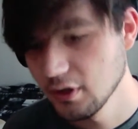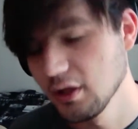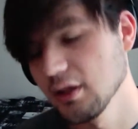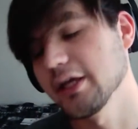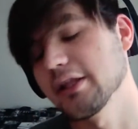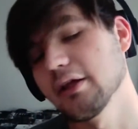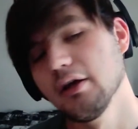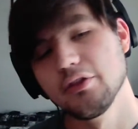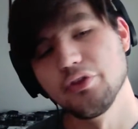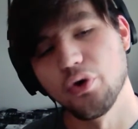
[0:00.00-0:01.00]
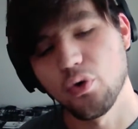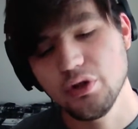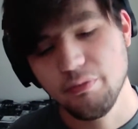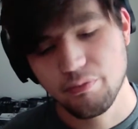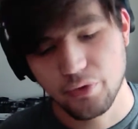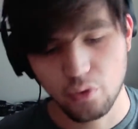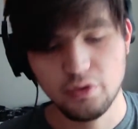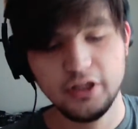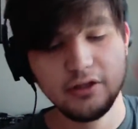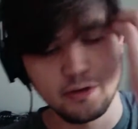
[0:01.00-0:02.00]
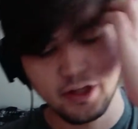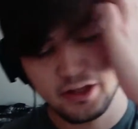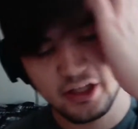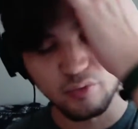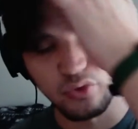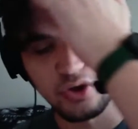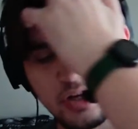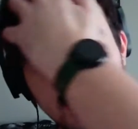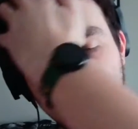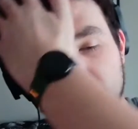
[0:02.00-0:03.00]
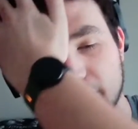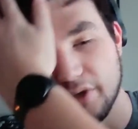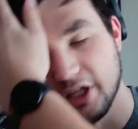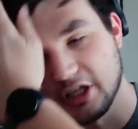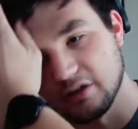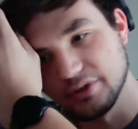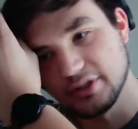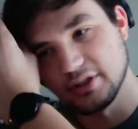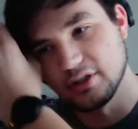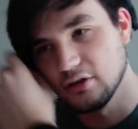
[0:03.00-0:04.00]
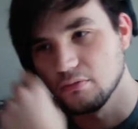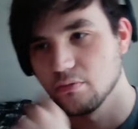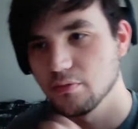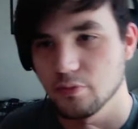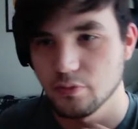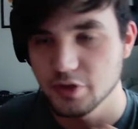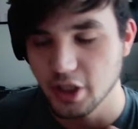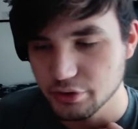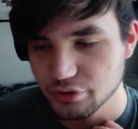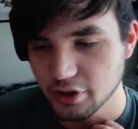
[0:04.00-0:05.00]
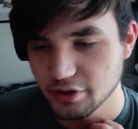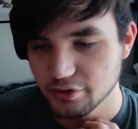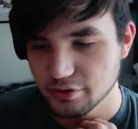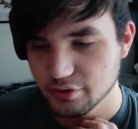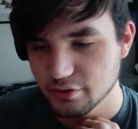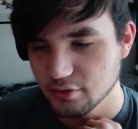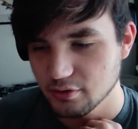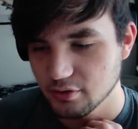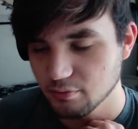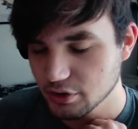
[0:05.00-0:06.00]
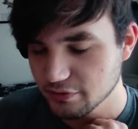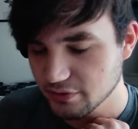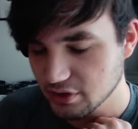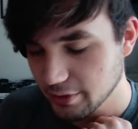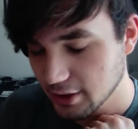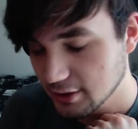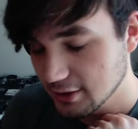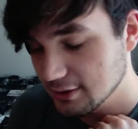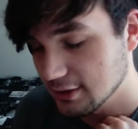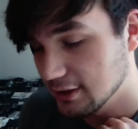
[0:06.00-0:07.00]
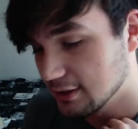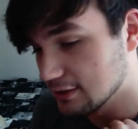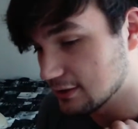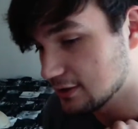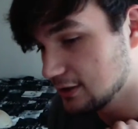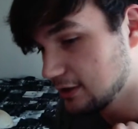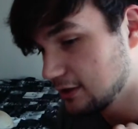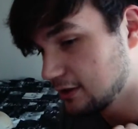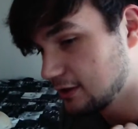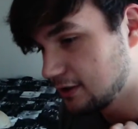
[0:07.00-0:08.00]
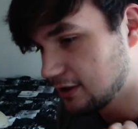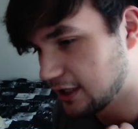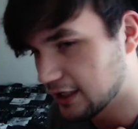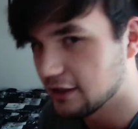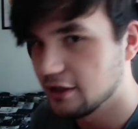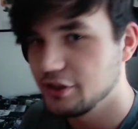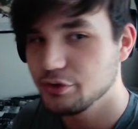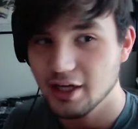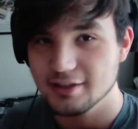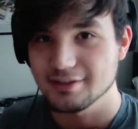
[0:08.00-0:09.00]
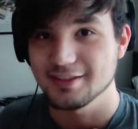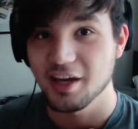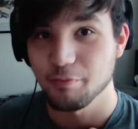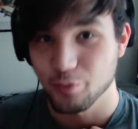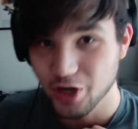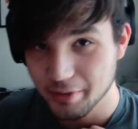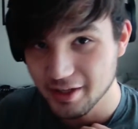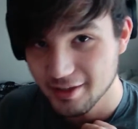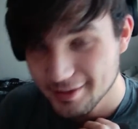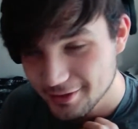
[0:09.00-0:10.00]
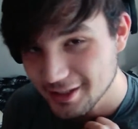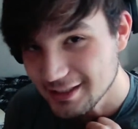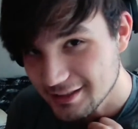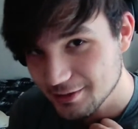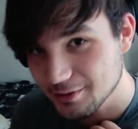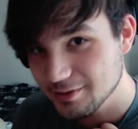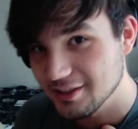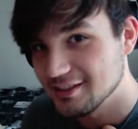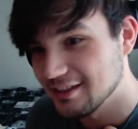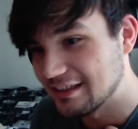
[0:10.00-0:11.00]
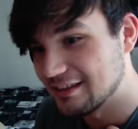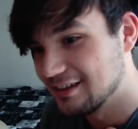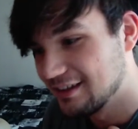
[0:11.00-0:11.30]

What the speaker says: like the only thing that I'm worried about when it comes to Doctor Strange Multiverse of Madness is like you got Sam Raimi. You got the dude that did